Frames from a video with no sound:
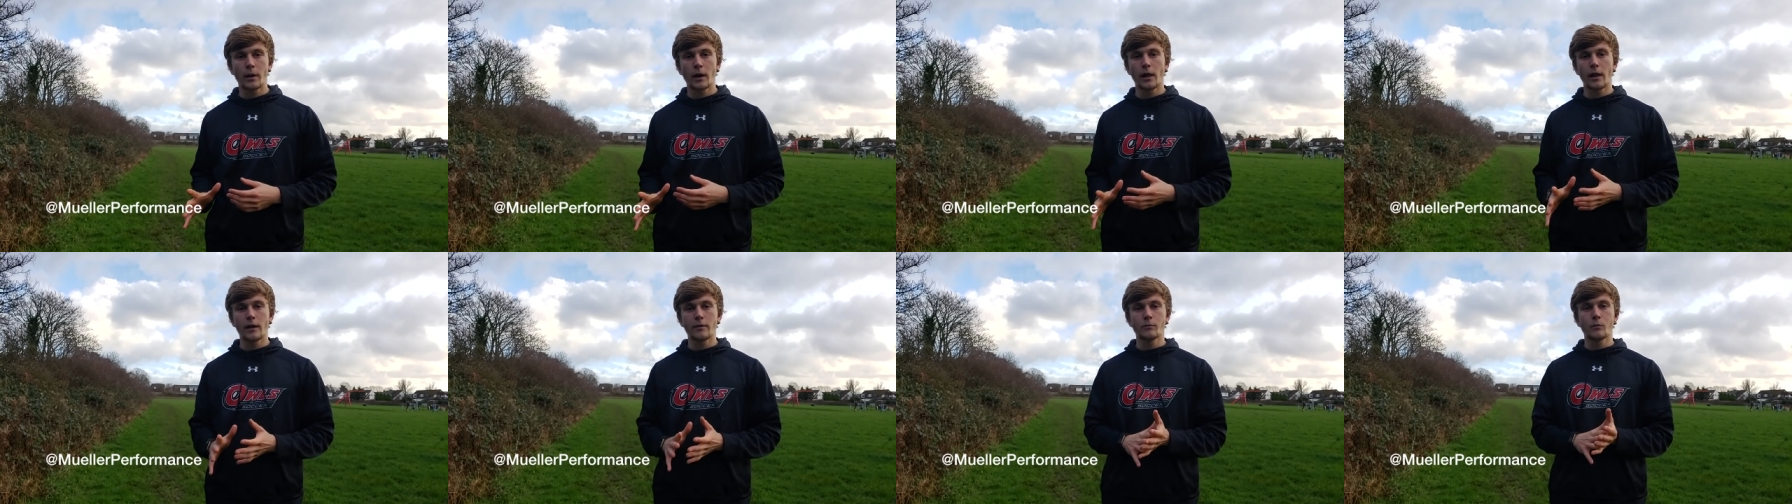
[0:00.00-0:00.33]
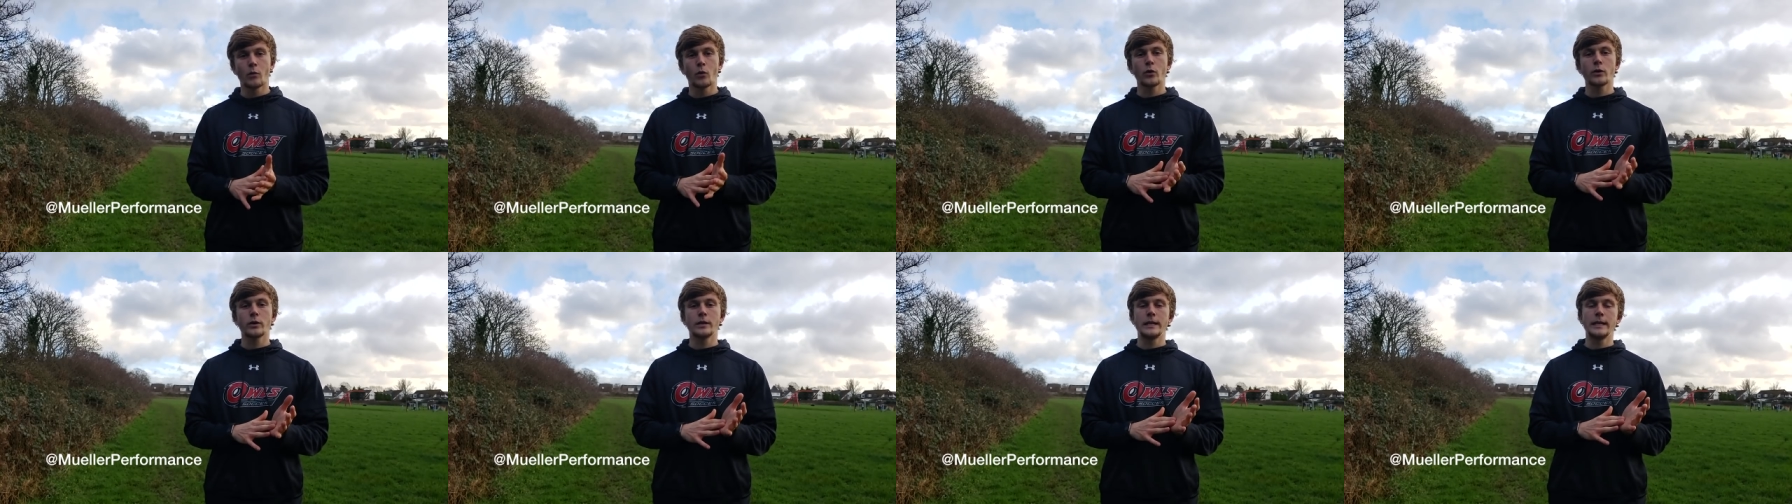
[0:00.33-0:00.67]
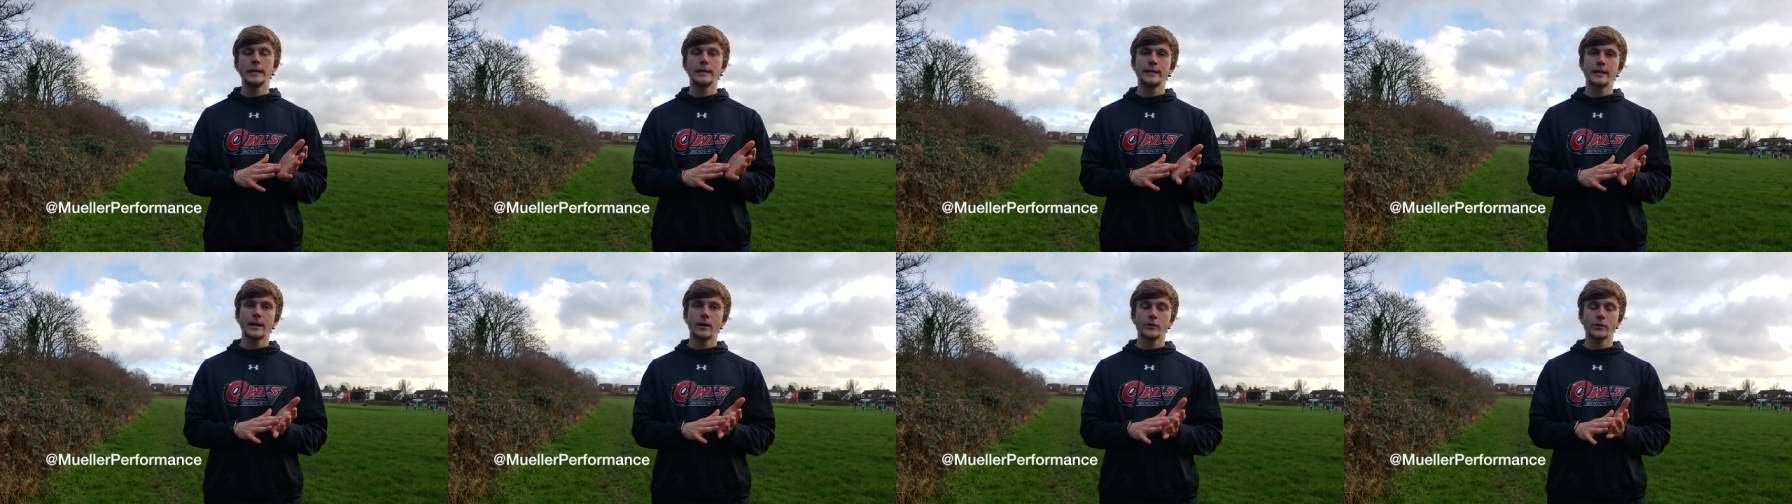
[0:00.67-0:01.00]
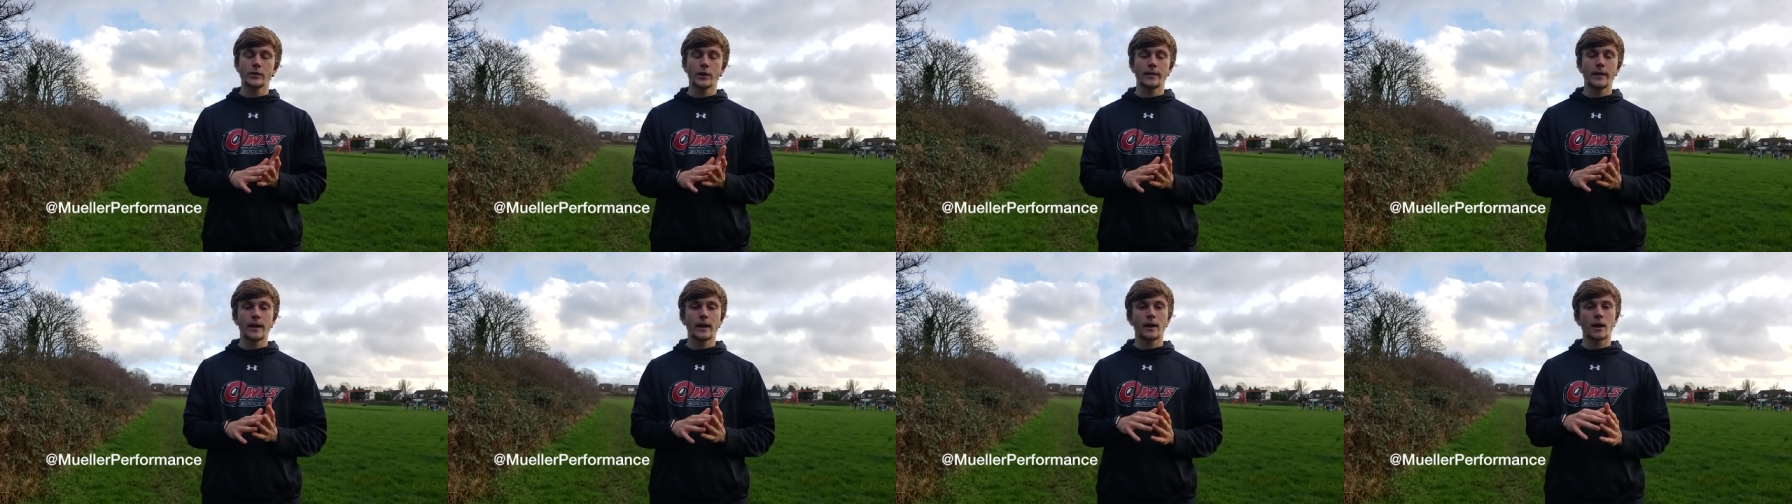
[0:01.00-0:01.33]
I'll have more details
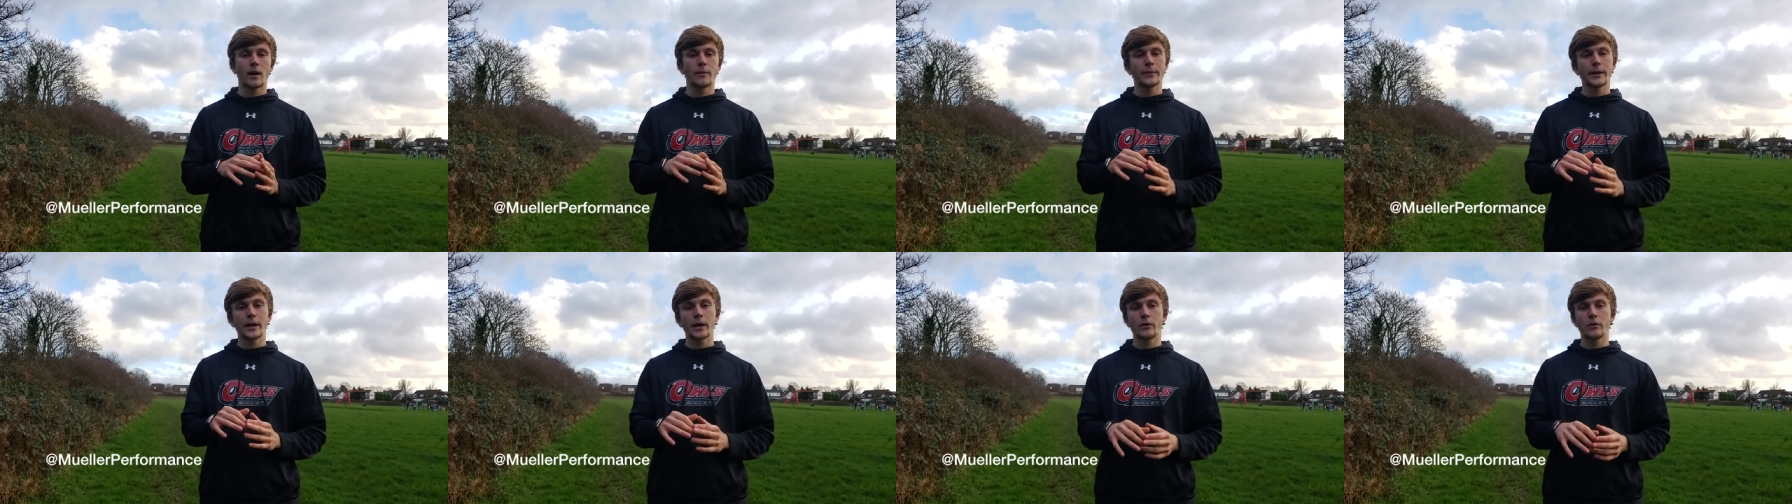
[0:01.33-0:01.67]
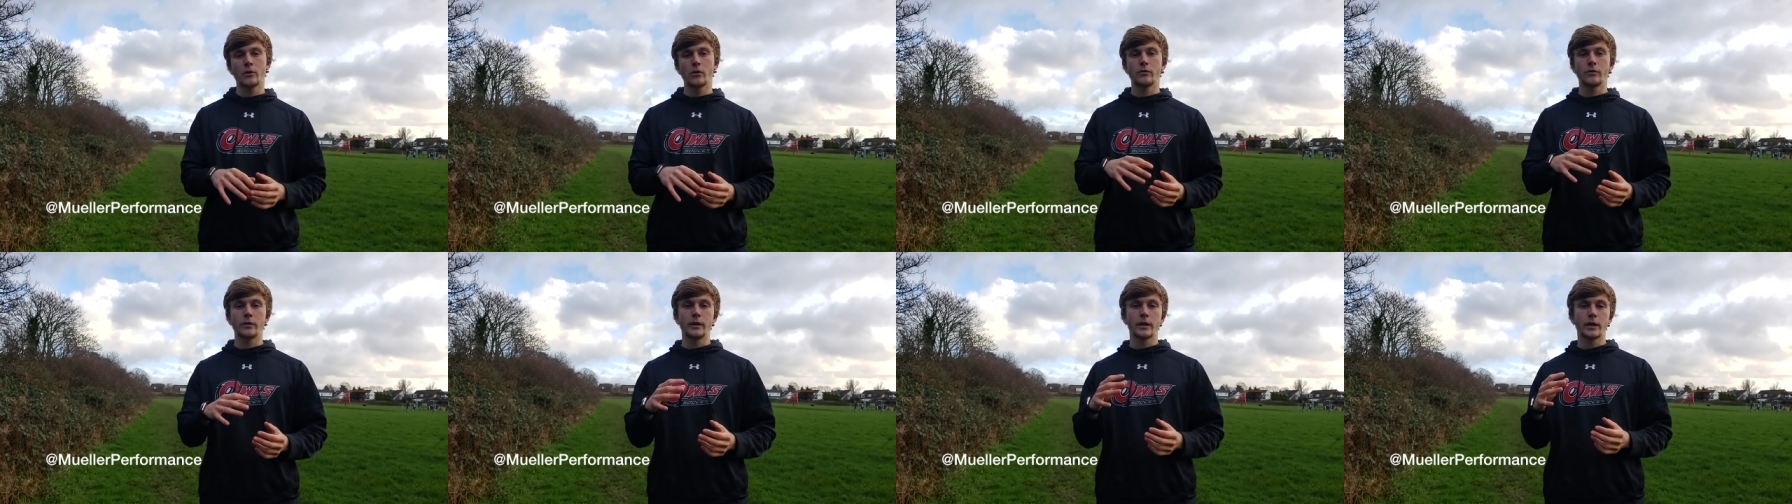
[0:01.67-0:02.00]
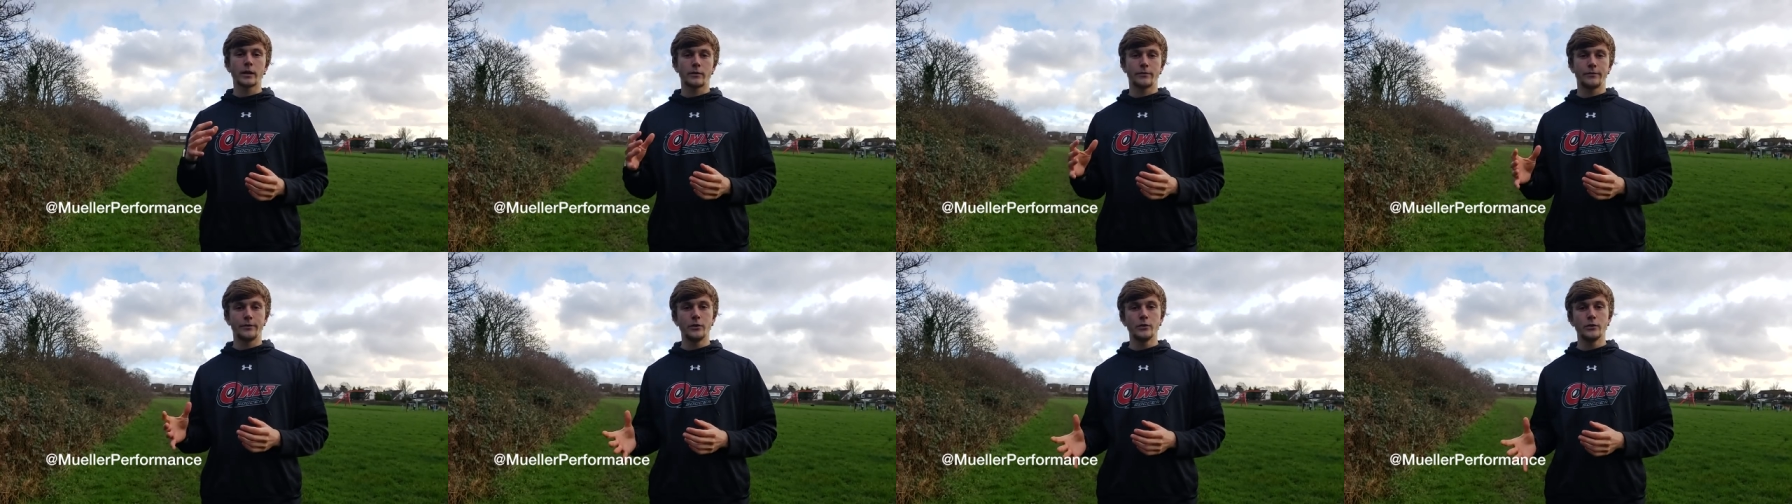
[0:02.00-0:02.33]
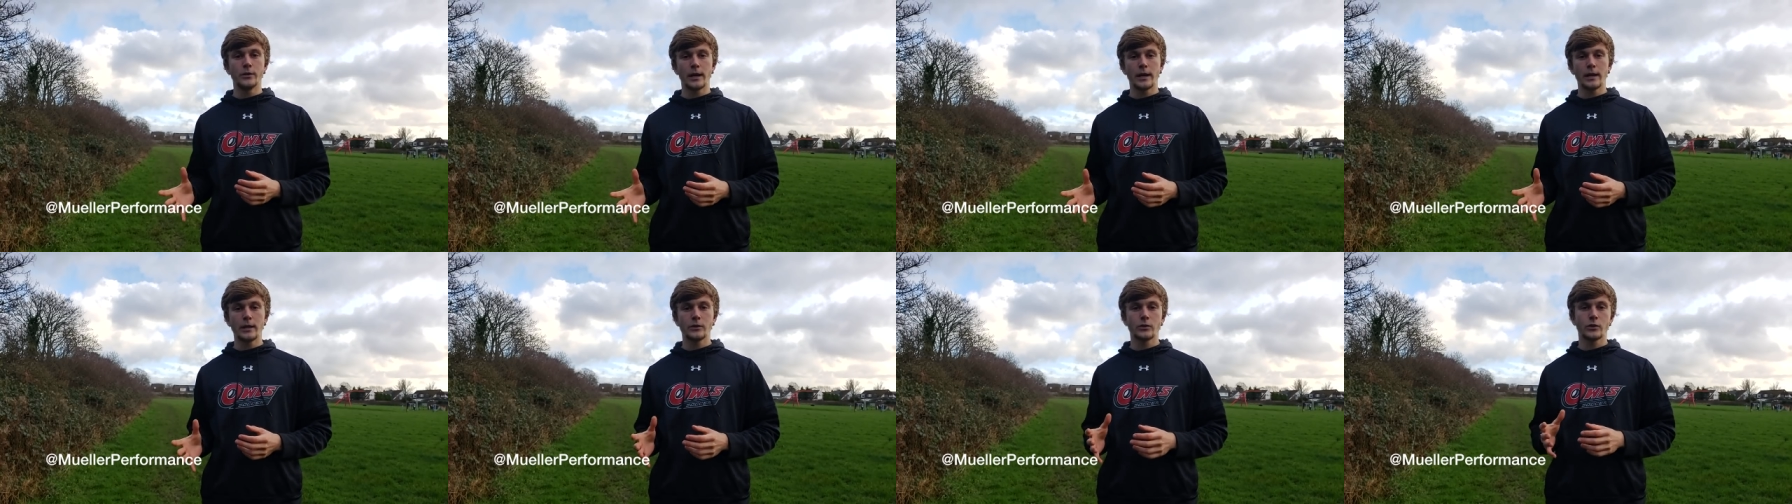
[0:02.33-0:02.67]
on that coming out over the next few
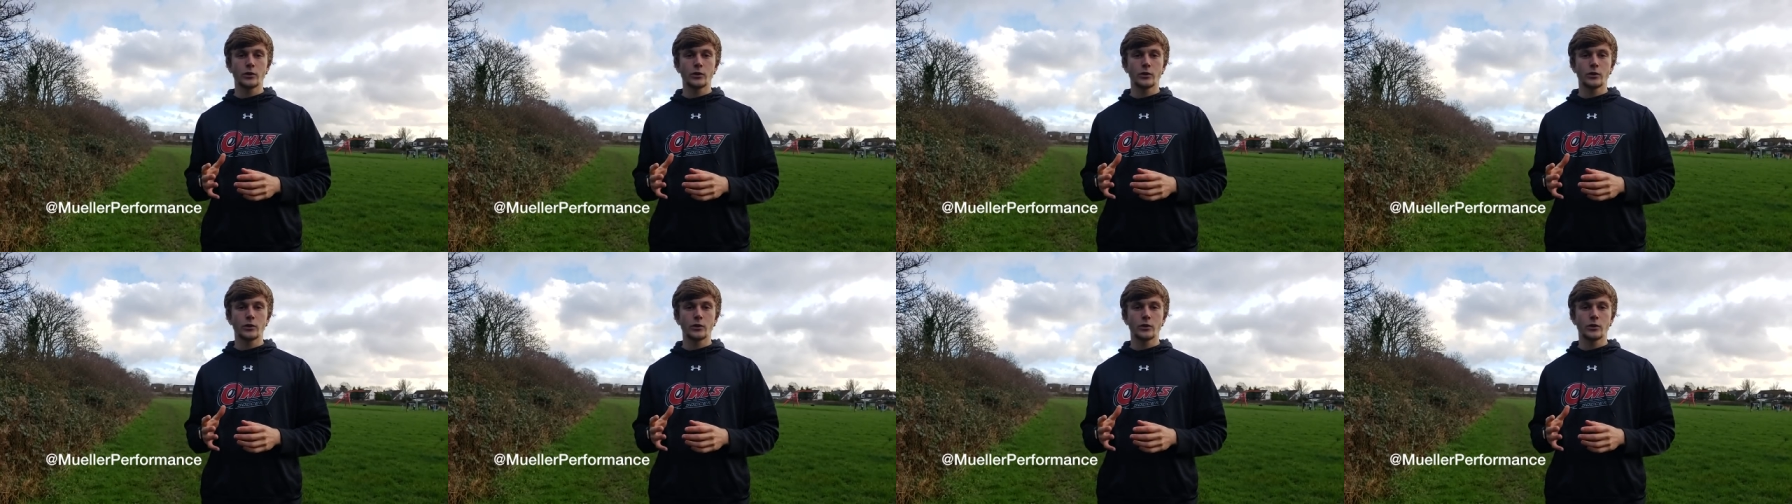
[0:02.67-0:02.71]
days,